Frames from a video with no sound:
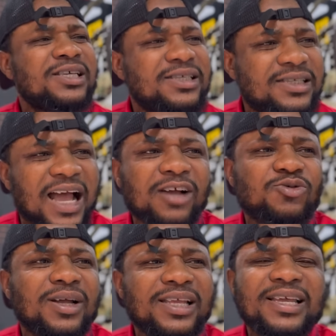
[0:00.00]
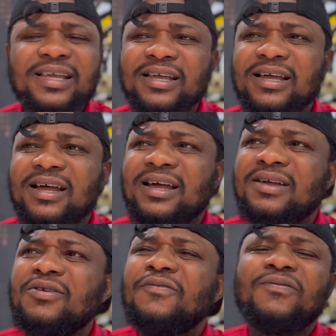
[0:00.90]
this actually
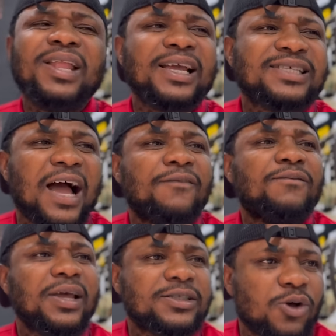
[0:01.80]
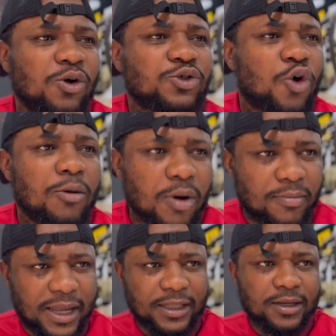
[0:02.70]
affect us
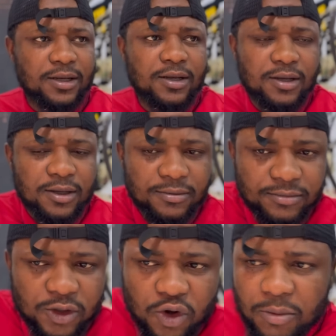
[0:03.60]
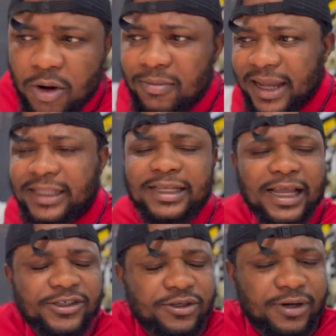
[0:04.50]
common men in
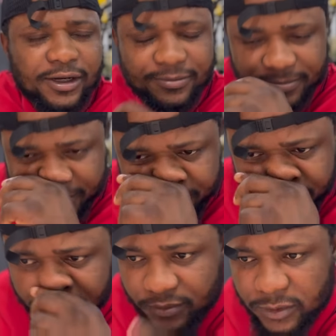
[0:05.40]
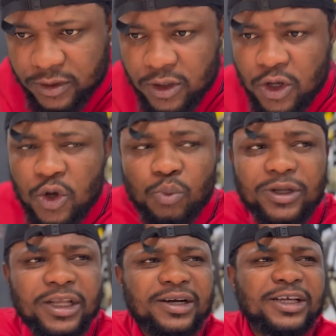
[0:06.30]
Nigeria?
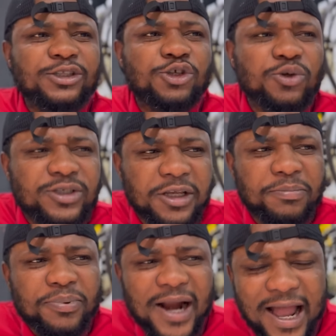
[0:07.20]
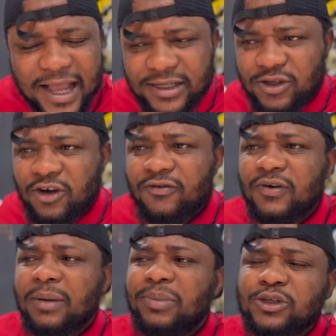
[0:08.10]
Will it reduce the price of
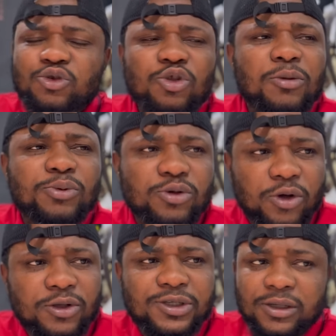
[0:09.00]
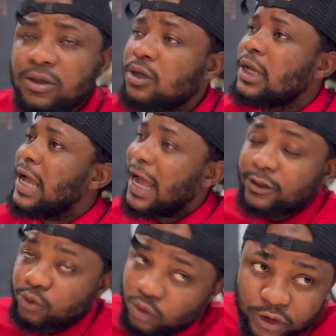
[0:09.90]
our petroleum products? I
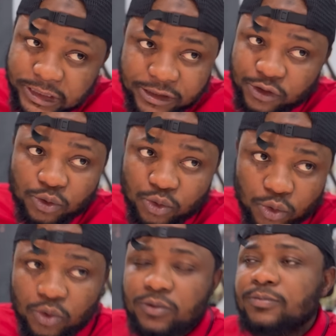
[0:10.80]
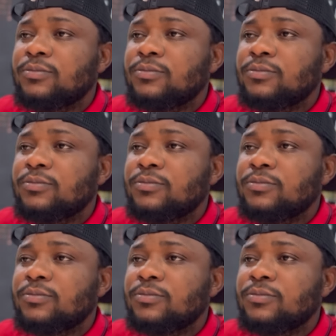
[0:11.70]
do not think so, no.